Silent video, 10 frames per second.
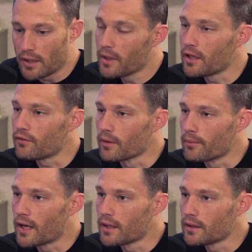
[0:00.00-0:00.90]
money from
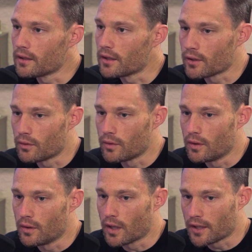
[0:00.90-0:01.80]
that.
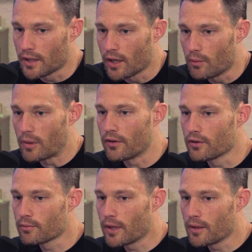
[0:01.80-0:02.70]
I can help
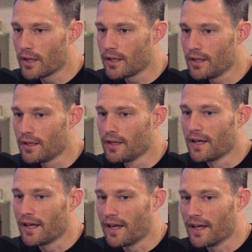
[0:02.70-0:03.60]
others make money
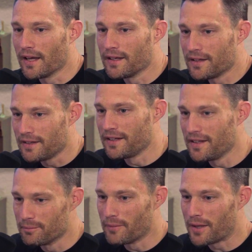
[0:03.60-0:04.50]
and
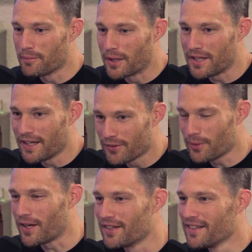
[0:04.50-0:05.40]
make money as
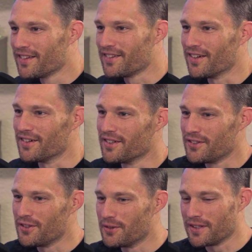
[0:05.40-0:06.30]
well. So
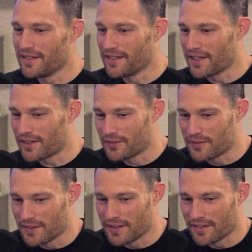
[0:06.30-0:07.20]
doing
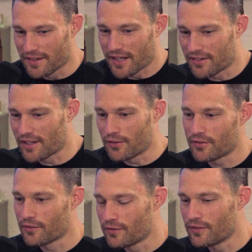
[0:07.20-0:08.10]
it's like a
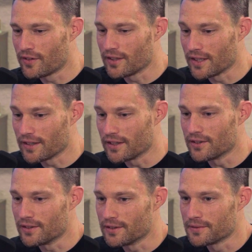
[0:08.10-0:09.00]
self-fulfilling
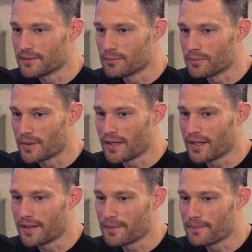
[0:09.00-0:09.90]
little
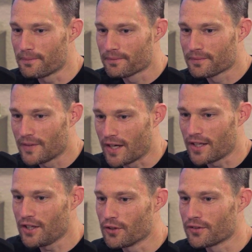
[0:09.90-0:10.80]

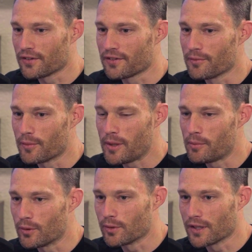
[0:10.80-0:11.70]
ecosystem of
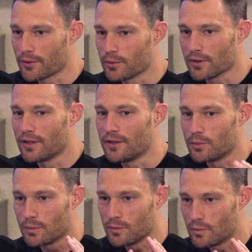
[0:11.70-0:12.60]
people where we're all
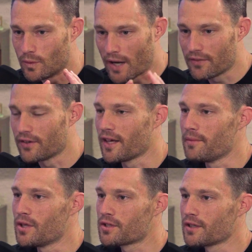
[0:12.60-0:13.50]
have the
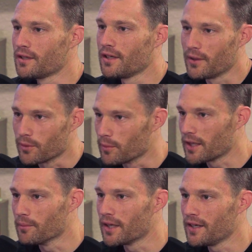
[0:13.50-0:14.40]
same mission and we're
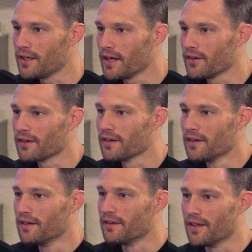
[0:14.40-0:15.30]
making money together.
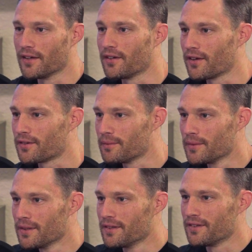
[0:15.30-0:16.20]
That's awesome.
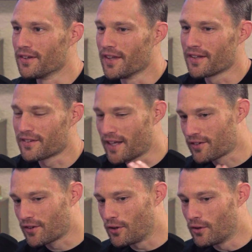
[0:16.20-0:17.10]
So that's
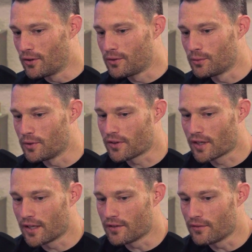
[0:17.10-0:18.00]
the goal with
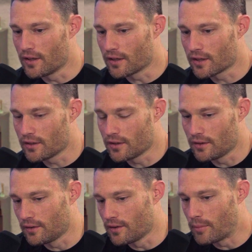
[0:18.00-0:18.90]
kind of the
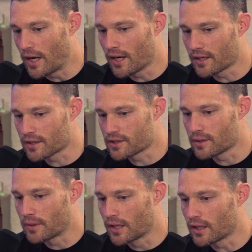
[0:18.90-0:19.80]

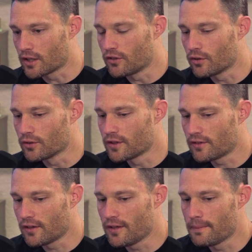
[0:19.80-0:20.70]
Bioticship kind of
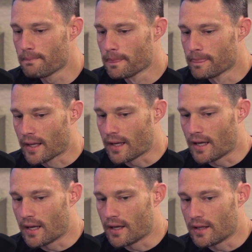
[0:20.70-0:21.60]
consultancy.
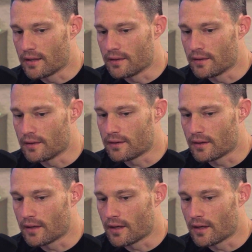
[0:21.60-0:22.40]
And